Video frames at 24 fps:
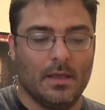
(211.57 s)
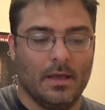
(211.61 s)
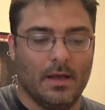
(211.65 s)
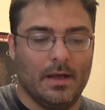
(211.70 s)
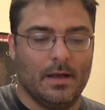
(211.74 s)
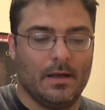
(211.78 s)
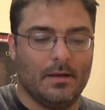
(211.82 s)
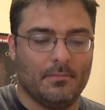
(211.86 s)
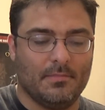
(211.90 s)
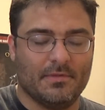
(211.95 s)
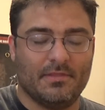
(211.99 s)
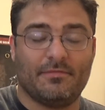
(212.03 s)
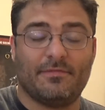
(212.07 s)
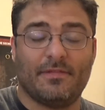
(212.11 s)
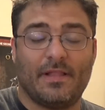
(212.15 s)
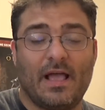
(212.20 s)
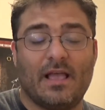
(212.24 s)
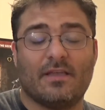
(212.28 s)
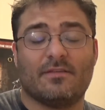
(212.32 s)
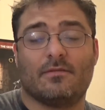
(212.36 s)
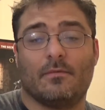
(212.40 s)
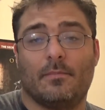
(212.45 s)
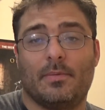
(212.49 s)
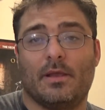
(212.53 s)
Um, but the
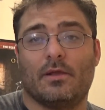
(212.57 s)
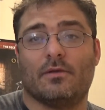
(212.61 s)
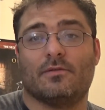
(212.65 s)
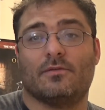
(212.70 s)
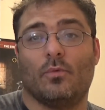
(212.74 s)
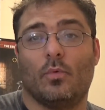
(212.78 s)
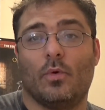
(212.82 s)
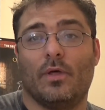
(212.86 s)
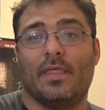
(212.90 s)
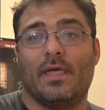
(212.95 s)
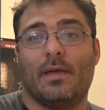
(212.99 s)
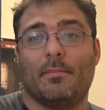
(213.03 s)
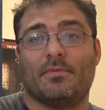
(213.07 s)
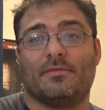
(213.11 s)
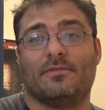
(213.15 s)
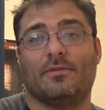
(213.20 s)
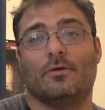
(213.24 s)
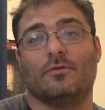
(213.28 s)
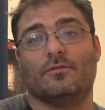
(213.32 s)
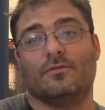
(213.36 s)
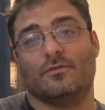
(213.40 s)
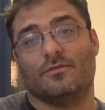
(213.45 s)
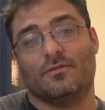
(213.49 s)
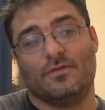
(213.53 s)
Flash appears in one of the
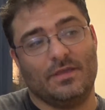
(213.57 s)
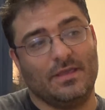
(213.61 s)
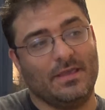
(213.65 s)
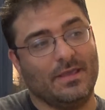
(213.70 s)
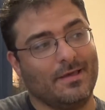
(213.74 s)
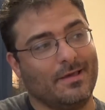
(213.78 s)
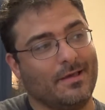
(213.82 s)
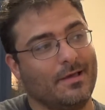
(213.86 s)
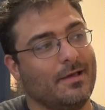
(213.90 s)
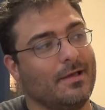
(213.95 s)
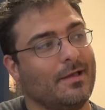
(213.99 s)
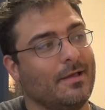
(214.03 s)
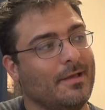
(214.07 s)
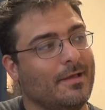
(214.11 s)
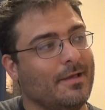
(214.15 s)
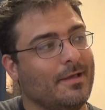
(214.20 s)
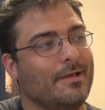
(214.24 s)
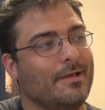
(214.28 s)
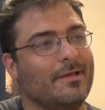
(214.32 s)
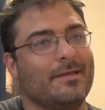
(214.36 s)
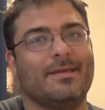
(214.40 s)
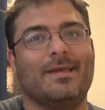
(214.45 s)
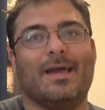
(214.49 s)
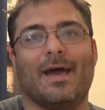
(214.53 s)
episodes, and she. Uh,
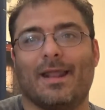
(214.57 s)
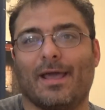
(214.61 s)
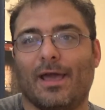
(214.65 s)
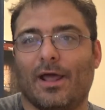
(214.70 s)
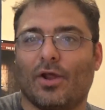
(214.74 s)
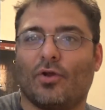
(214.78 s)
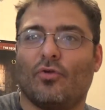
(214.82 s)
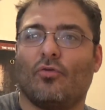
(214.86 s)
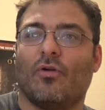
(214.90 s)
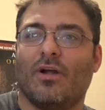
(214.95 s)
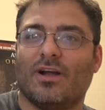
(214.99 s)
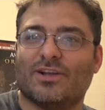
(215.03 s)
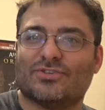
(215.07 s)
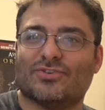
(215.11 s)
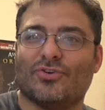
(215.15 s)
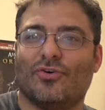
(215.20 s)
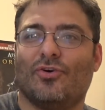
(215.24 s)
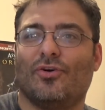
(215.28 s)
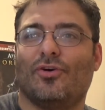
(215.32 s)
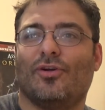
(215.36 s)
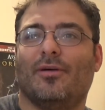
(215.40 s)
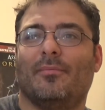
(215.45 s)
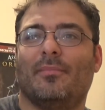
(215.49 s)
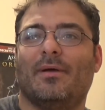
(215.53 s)
kind of got a crush
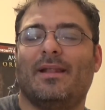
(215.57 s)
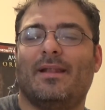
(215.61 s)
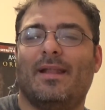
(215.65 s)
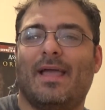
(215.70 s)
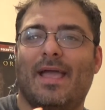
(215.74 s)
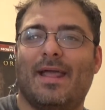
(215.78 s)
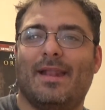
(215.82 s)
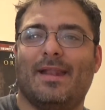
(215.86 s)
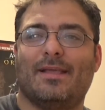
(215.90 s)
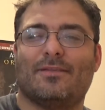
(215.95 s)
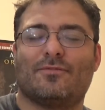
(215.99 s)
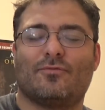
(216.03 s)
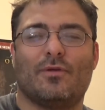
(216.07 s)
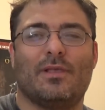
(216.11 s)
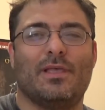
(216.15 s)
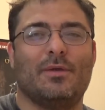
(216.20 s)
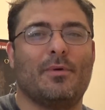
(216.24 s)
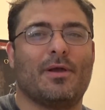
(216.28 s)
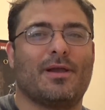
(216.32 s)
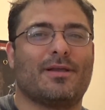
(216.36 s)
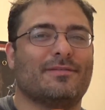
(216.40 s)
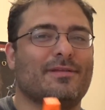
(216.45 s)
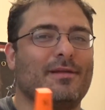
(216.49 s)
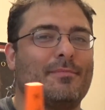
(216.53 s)
on him, and, and it's really
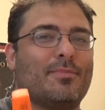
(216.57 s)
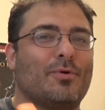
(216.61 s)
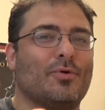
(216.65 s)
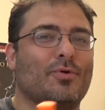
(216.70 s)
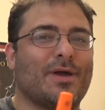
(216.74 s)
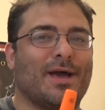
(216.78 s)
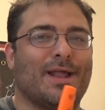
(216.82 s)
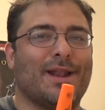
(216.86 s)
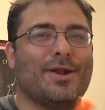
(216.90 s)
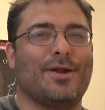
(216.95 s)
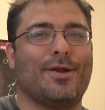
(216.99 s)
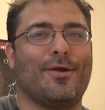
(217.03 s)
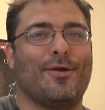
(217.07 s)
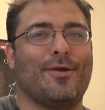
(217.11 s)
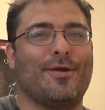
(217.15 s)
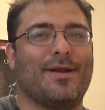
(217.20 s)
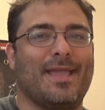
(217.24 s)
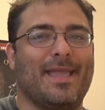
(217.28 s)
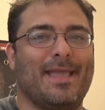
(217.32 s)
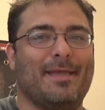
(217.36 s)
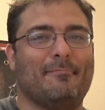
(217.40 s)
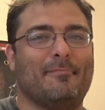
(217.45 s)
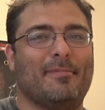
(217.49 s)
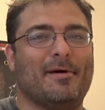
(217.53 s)
weird because they're both kind of
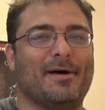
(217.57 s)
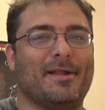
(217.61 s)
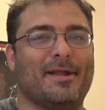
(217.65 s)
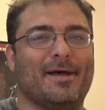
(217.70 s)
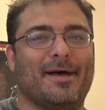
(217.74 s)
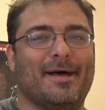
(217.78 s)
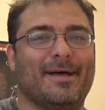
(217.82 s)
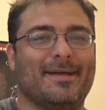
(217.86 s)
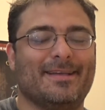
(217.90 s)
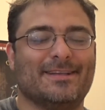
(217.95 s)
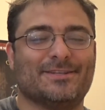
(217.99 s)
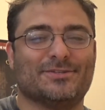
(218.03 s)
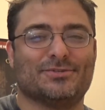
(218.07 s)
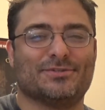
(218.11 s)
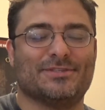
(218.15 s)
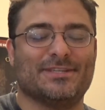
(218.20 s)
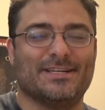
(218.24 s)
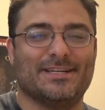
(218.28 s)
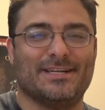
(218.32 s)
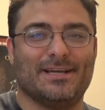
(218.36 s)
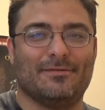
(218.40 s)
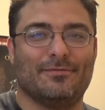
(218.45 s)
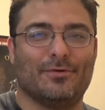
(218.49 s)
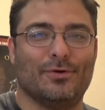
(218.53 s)
nerdy, but uh,
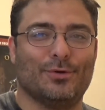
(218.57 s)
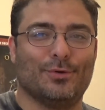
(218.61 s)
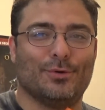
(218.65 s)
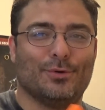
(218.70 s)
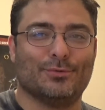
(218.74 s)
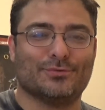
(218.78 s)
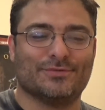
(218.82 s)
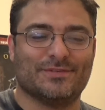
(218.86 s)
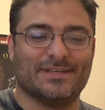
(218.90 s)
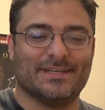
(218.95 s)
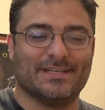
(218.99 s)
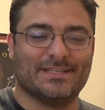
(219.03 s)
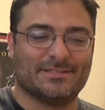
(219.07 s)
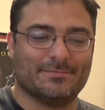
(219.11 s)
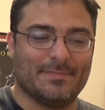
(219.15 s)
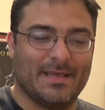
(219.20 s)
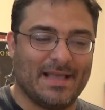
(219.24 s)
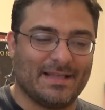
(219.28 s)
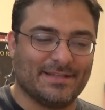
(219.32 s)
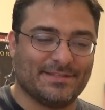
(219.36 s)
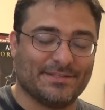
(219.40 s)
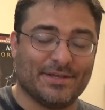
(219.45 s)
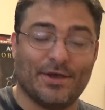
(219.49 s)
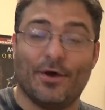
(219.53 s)
interesting enough, Olsen gets
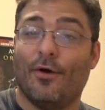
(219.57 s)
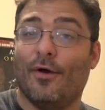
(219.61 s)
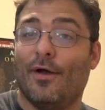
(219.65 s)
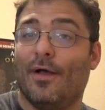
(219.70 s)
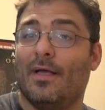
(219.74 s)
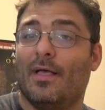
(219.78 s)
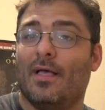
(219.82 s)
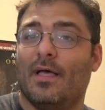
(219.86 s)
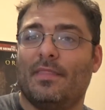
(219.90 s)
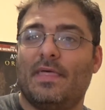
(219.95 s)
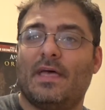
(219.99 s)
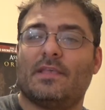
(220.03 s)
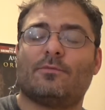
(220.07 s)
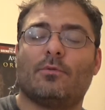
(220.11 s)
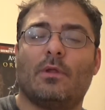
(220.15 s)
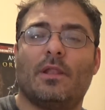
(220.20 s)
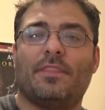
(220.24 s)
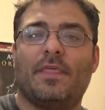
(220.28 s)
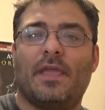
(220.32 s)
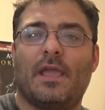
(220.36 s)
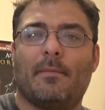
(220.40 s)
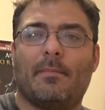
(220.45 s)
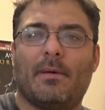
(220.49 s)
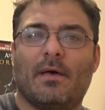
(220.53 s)
mad. So that's what
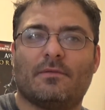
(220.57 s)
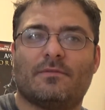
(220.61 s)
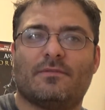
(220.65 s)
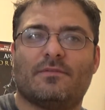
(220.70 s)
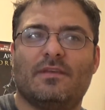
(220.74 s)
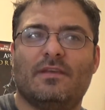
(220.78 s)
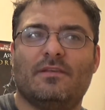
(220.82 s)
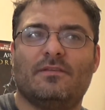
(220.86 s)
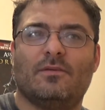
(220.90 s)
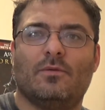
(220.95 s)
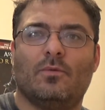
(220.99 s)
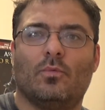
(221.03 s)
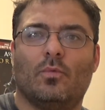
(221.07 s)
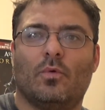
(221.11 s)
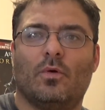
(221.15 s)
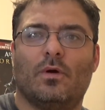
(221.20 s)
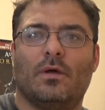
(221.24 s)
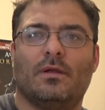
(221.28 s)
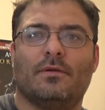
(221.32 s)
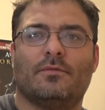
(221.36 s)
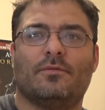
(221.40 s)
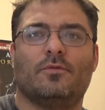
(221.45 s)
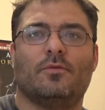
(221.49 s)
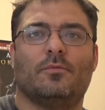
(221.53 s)
I think about season
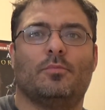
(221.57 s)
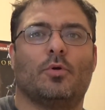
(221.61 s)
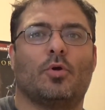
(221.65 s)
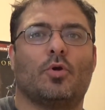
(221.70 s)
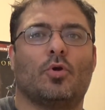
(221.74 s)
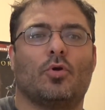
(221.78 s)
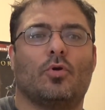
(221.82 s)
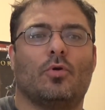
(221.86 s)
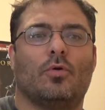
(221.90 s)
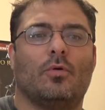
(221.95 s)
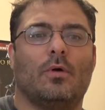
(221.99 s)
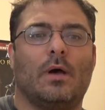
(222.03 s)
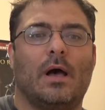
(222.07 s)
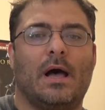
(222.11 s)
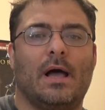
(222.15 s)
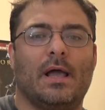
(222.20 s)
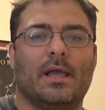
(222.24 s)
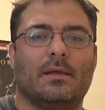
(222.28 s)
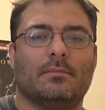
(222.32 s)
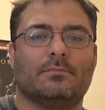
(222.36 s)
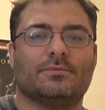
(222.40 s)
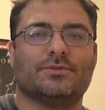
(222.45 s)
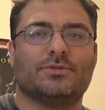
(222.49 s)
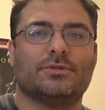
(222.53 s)
one of Supergirl.
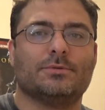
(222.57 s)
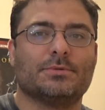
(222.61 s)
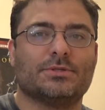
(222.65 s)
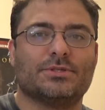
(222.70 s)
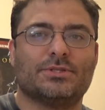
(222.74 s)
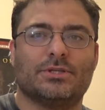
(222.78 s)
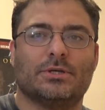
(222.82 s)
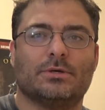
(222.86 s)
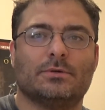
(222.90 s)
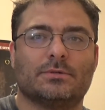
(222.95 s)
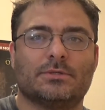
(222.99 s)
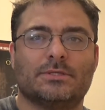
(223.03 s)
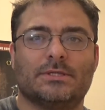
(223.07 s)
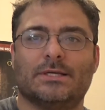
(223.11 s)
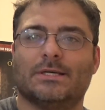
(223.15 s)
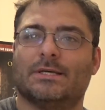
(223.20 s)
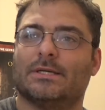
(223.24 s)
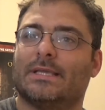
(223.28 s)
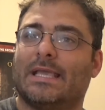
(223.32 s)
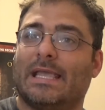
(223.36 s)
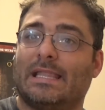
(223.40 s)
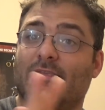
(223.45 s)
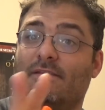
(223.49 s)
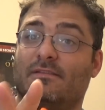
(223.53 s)
I am super stoked to
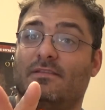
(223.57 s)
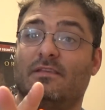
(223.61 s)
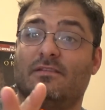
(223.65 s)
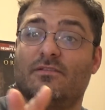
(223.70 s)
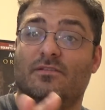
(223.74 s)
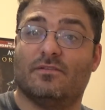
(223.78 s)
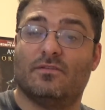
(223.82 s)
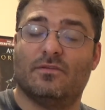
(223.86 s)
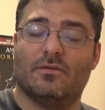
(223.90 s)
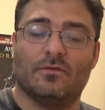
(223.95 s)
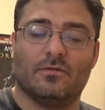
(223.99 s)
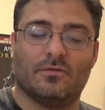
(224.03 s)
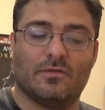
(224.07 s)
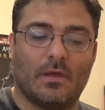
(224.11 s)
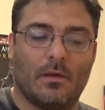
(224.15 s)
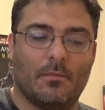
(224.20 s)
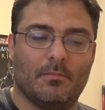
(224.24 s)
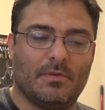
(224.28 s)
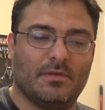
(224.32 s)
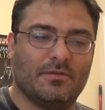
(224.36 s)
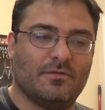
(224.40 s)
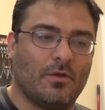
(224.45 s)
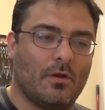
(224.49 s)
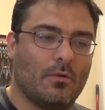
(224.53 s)
get to season two, so I'm
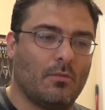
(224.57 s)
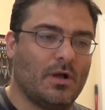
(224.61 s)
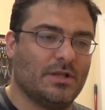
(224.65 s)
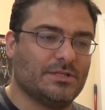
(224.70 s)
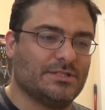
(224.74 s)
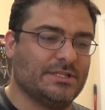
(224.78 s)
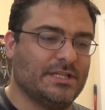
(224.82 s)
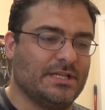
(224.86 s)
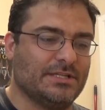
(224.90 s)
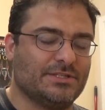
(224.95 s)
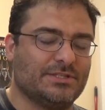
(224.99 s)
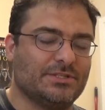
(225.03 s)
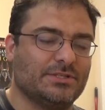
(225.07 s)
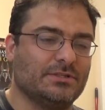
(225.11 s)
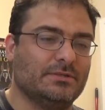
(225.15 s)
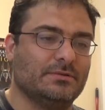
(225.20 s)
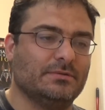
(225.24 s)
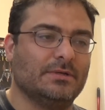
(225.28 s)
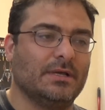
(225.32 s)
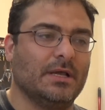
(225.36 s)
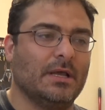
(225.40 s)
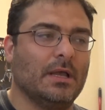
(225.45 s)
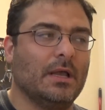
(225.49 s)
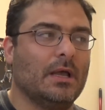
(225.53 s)
gonna start watching that
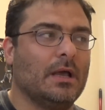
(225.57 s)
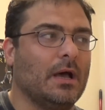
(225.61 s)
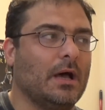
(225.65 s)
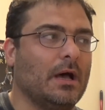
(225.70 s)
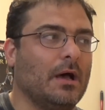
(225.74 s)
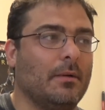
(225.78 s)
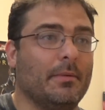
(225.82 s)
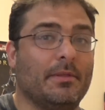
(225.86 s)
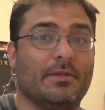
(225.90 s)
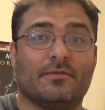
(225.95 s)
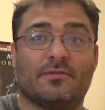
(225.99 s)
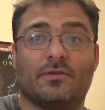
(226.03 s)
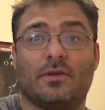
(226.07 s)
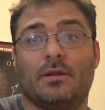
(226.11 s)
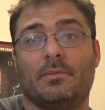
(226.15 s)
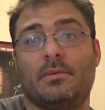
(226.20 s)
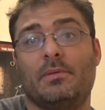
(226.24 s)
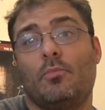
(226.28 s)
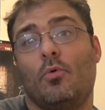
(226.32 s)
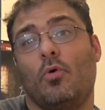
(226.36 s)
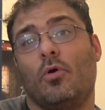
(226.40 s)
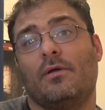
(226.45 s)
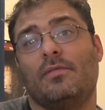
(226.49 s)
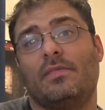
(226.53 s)
soon. Um, and there's gonna
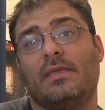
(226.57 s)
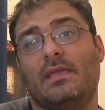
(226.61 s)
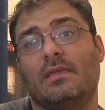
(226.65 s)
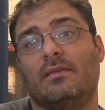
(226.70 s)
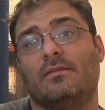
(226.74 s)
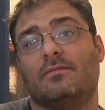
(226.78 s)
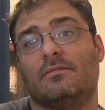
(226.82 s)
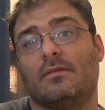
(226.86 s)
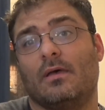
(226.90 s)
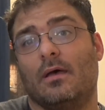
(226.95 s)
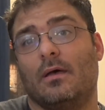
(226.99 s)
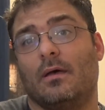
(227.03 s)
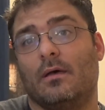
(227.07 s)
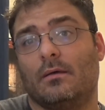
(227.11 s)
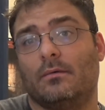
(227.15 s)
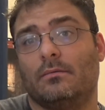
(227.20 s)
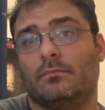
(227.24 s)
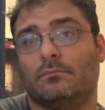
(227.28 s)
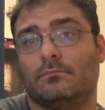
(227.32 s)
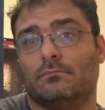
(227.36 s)
be more of these uh,